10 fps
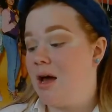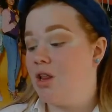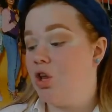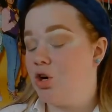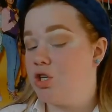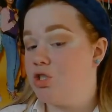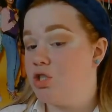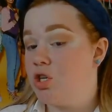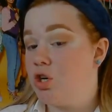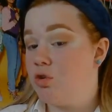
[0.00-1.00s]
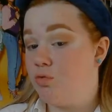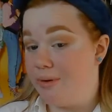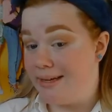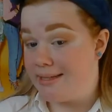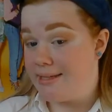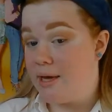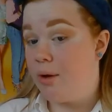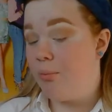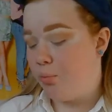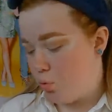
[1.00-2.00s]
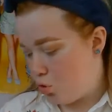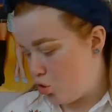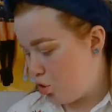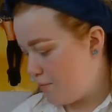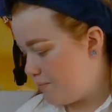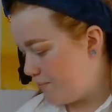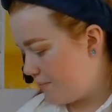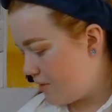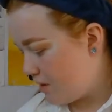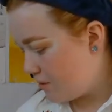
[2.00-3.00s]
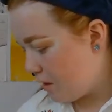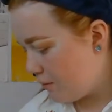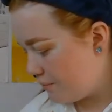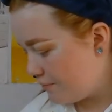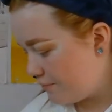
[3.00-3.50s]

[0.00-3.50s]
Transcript: Luxe Crease Brush. Let's go.